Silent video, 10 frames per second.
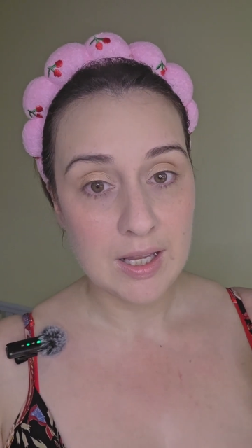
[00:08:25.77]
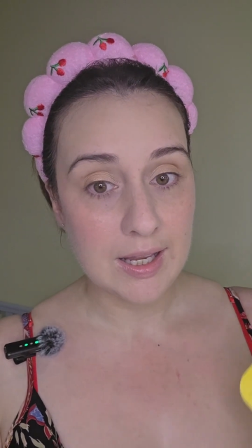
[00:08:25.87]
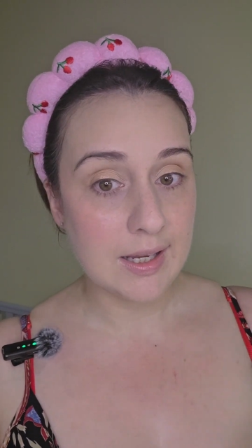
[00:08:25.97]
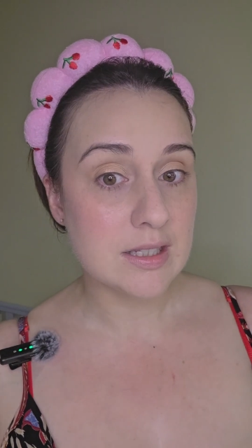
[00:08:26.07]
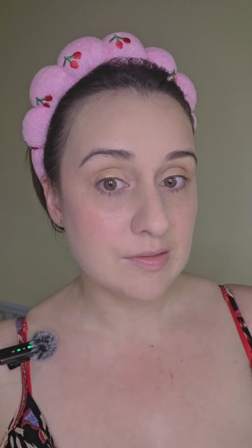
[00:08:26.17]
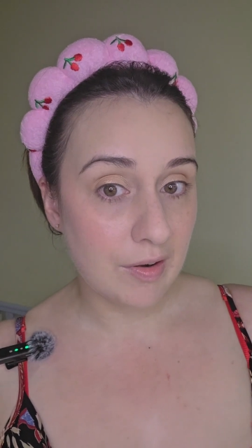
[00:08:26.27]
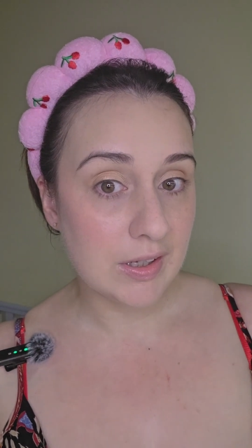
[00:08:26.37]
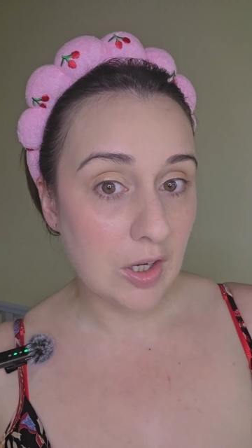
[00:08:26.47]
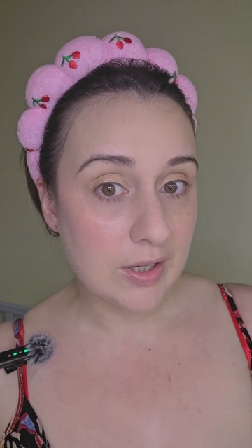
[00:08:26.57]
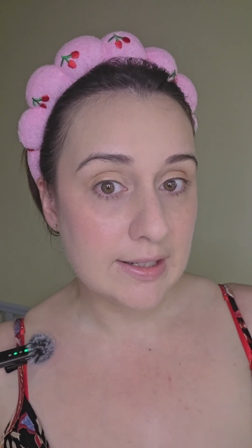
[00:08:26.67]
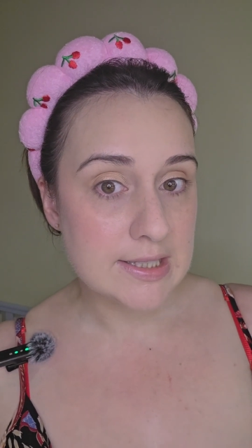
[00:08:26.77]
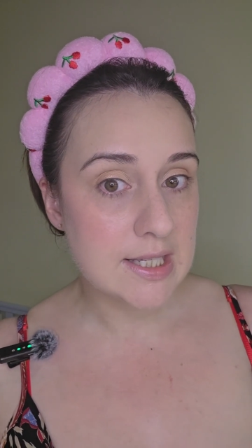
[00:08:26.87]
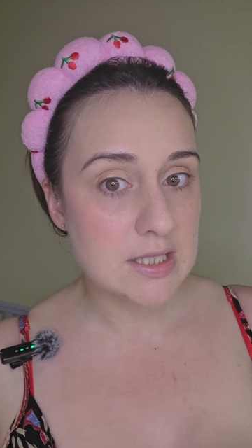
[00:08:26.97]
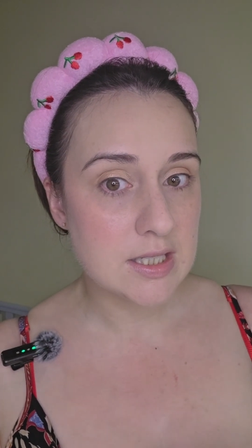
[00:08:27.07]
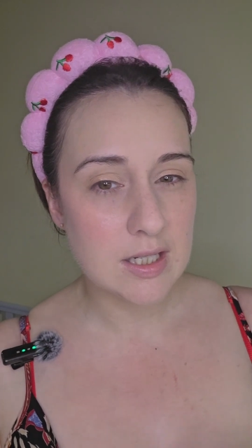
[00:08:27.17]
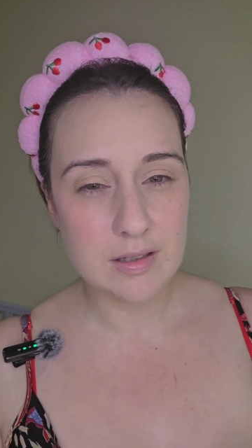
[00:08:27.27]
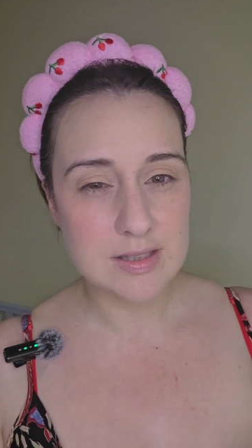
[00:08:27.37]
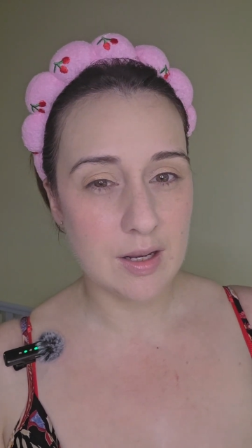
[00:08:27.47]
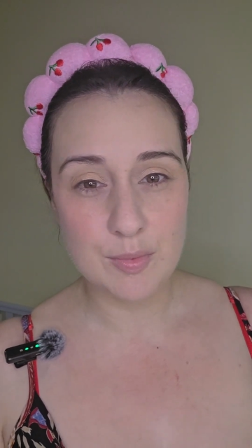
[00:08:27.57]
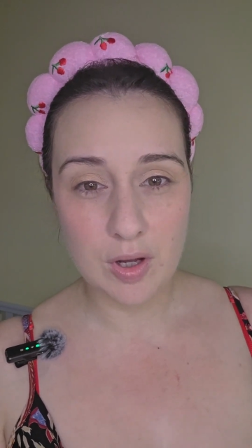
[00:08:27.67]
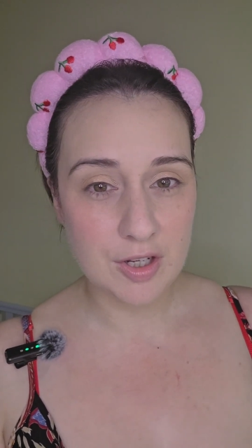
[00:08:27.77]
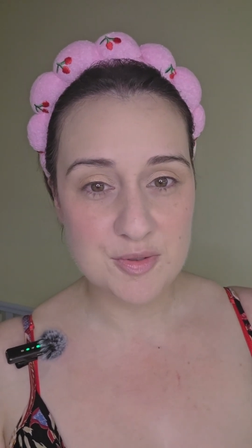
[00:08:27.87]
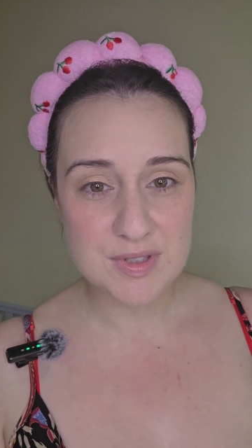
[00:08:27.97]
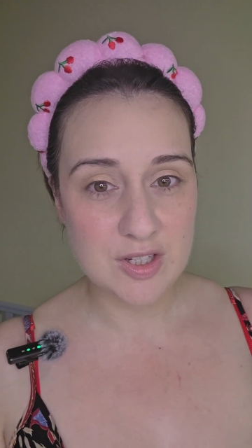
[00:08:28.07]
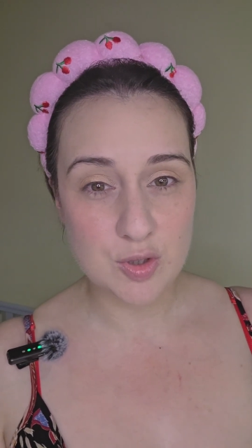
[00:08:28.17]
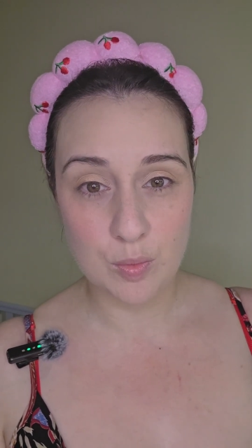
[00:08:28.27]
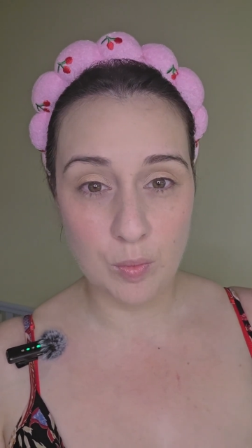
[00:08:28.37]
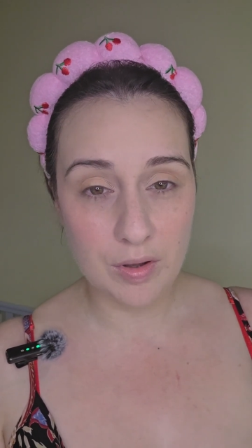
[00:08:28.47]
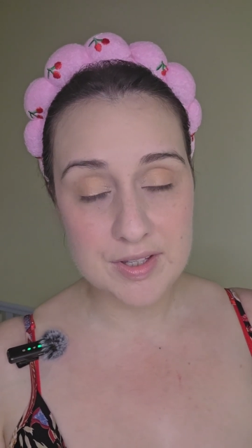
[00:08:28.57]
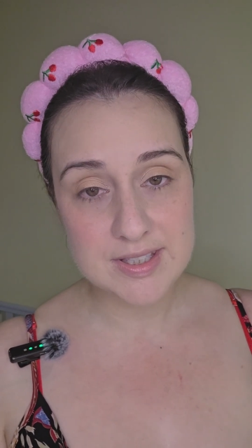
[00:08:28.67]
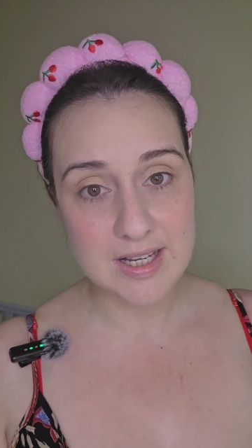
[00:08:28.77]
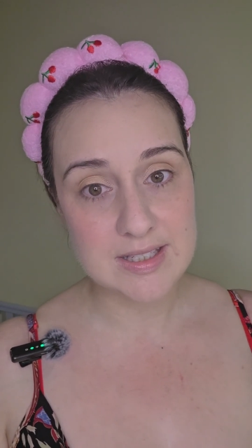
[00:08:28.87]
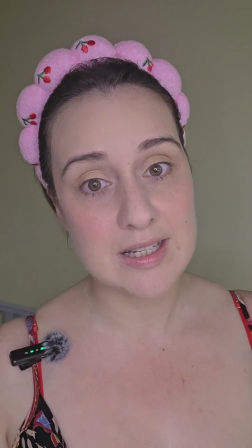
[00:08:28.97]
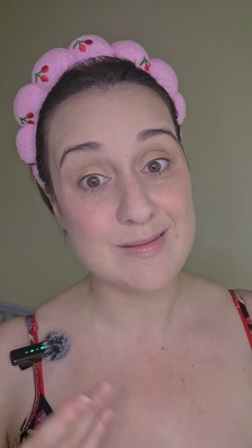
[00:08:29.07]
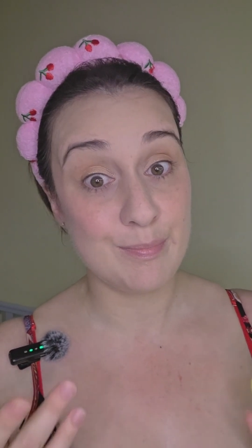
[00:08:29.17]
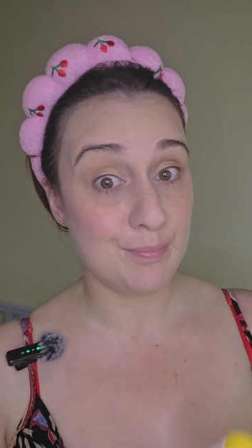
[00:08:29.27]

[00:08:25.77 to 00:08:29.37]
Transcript: It is very lightly scented. Like, so I'm not 100% sure what the scent is,